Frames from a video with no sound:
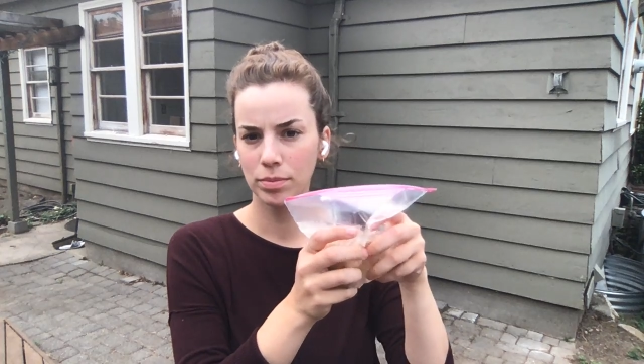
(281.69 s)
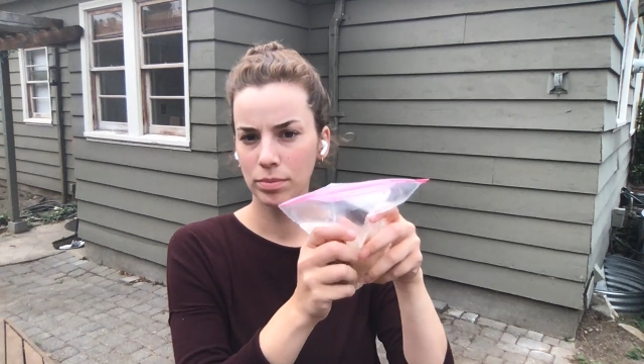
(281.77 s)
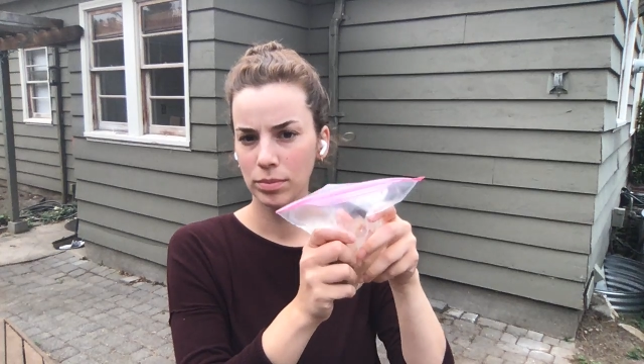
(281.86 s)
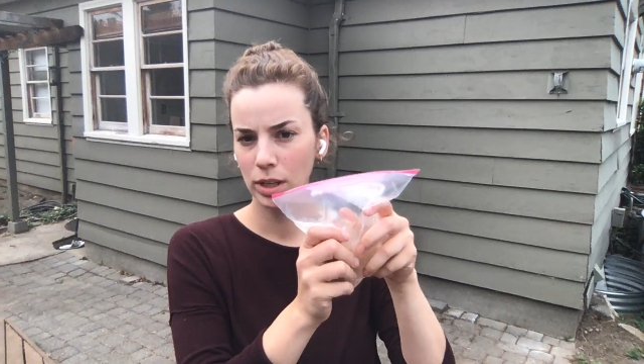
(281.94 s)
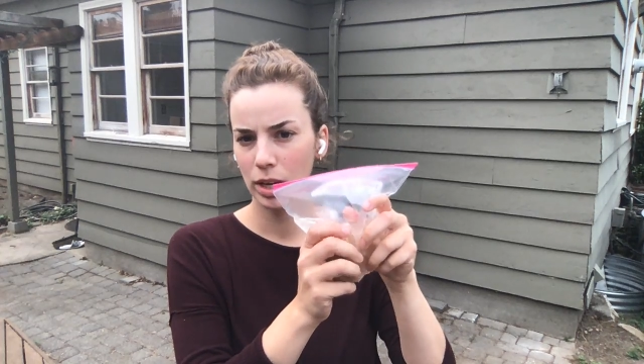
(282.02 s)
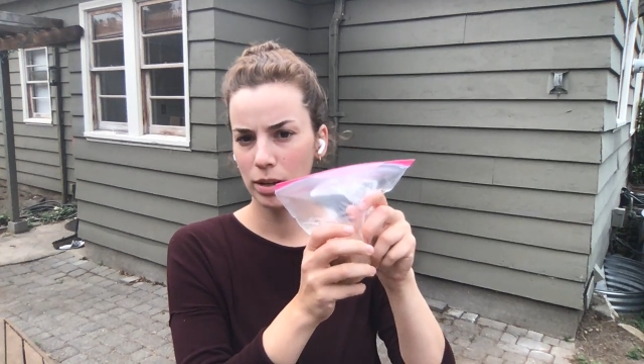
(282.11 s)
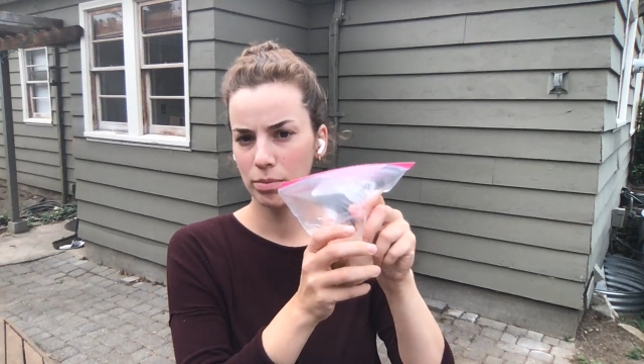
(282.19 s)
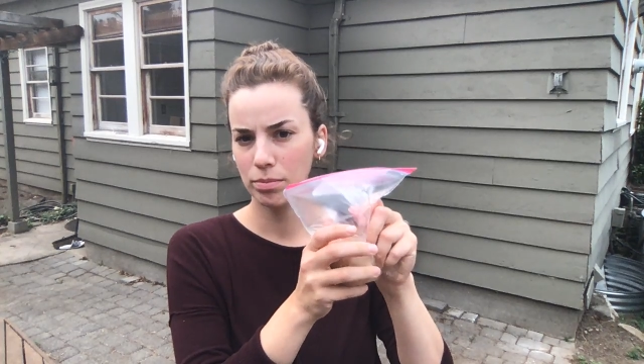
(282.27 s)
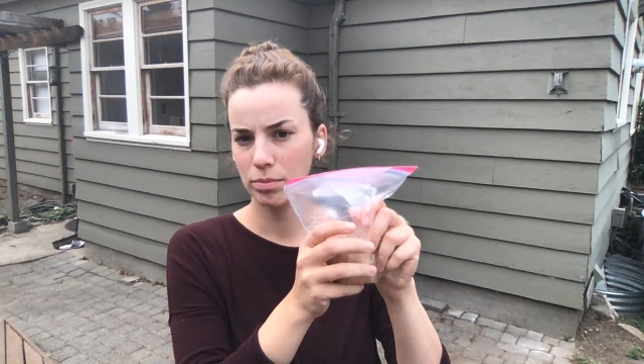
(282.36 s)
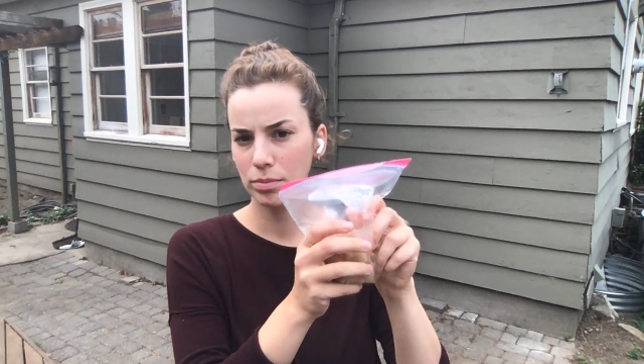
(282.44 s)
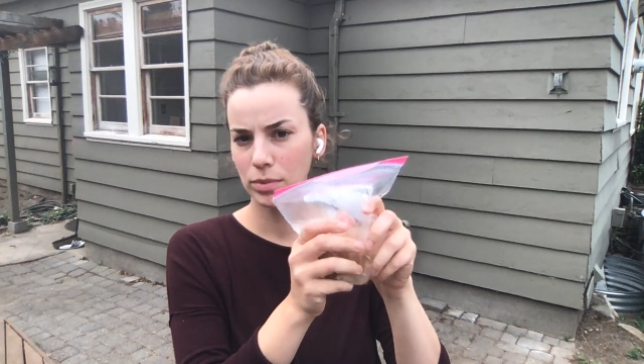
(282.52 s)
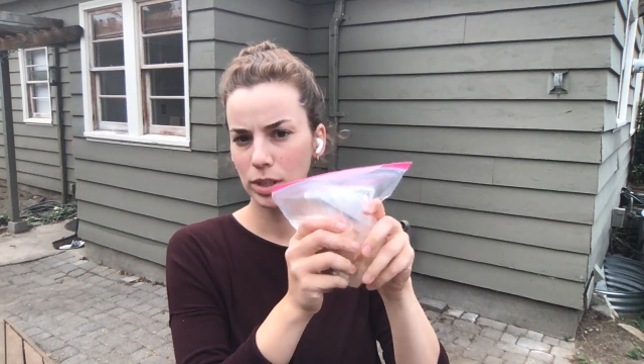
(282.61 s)
Okay,
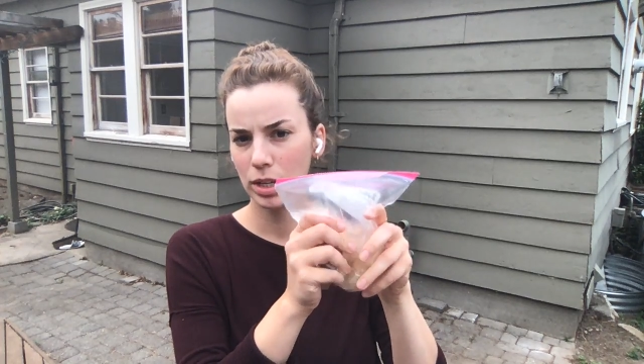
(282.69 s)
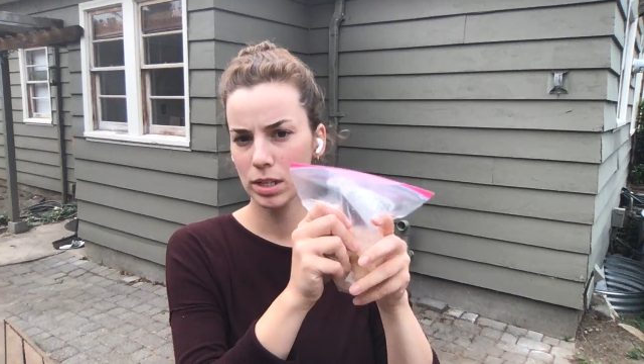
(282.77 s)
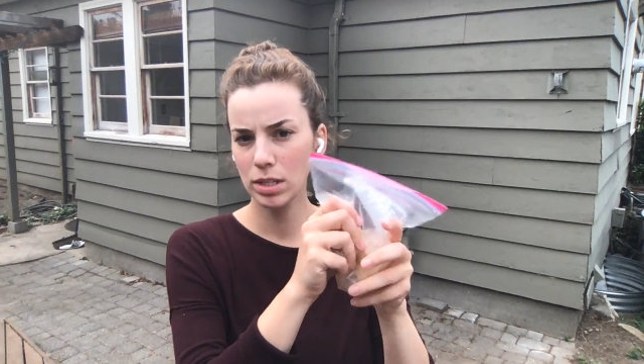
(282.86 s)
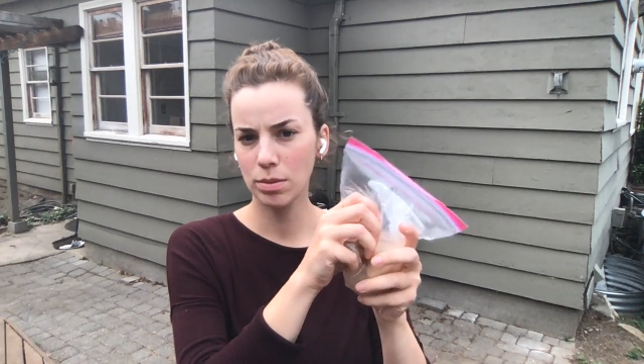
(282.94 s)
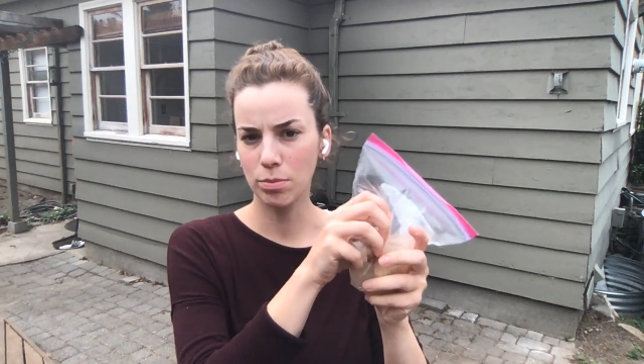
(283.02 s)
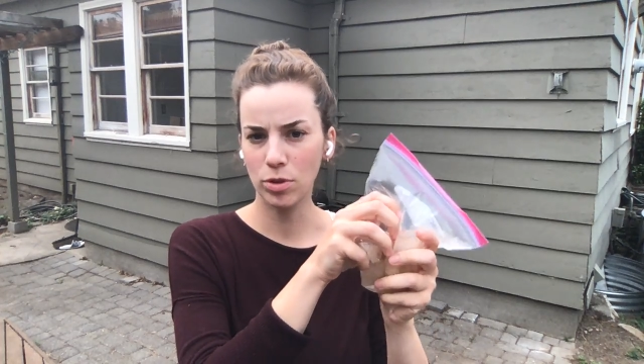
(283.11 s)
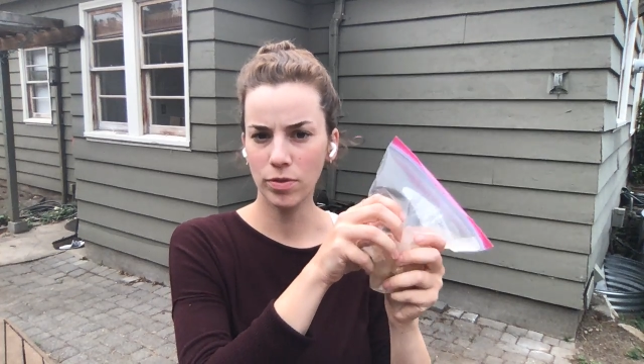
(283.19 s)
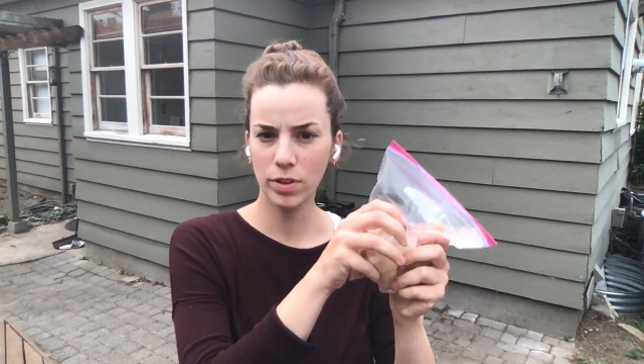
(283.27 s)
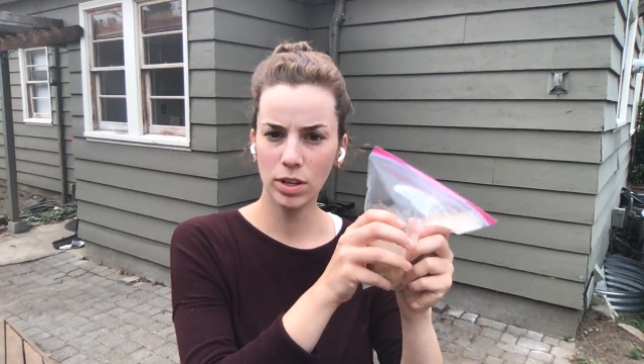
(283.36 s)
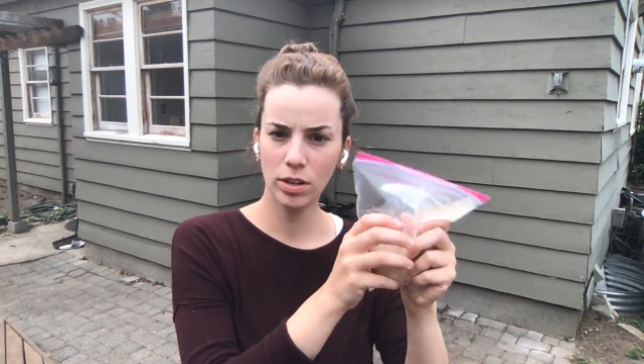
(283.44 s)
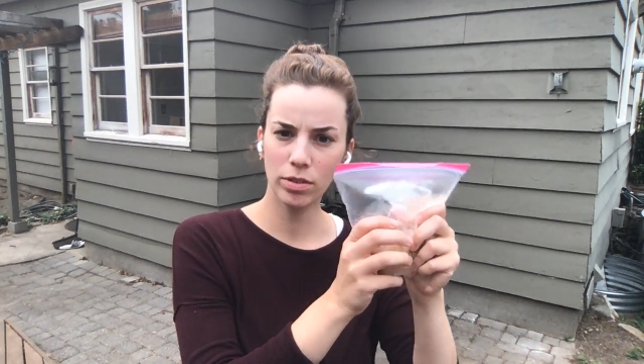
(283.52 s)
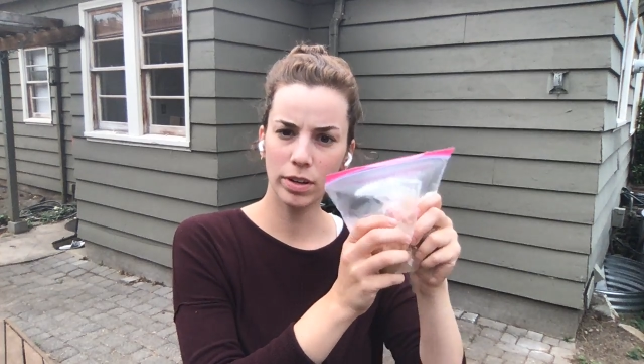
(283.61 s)
kind of moving it
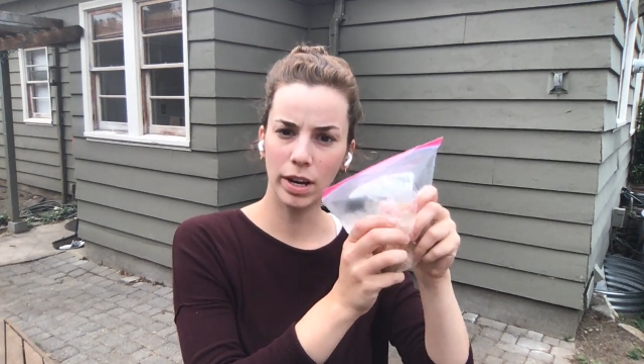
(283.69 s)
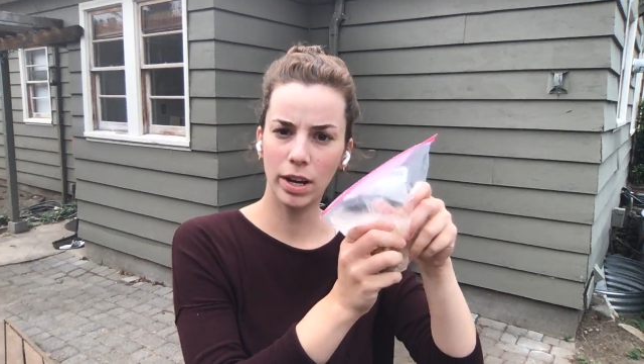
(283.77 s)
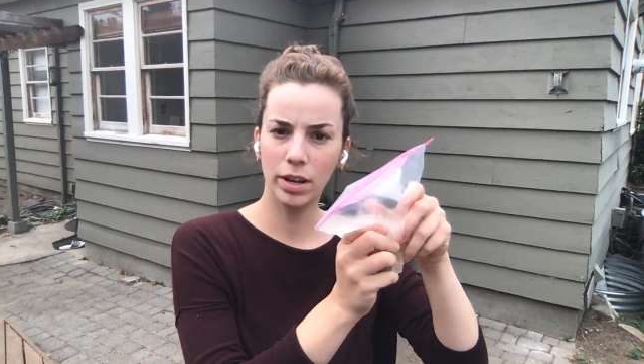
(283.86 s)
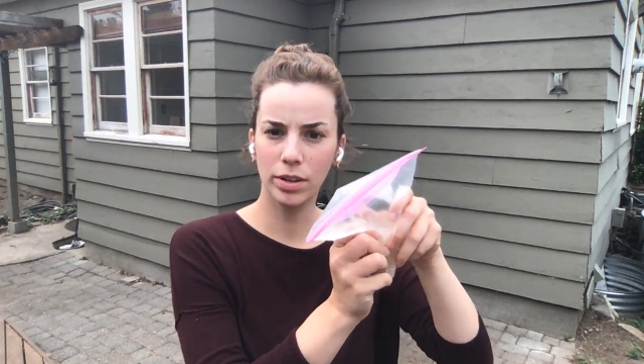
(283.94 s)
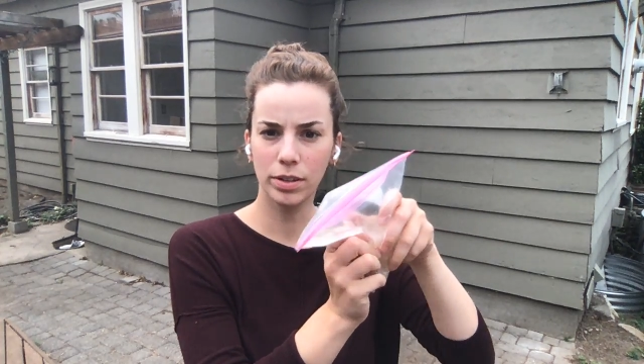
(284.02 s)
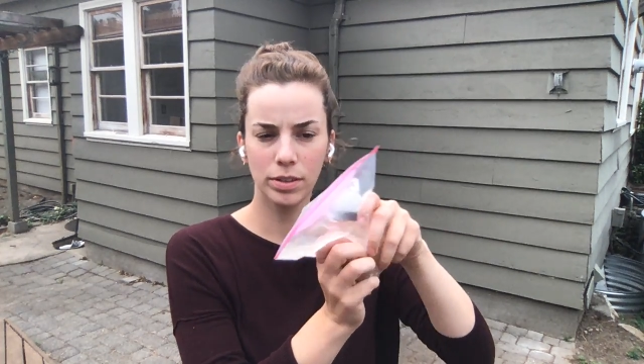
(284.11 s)
around,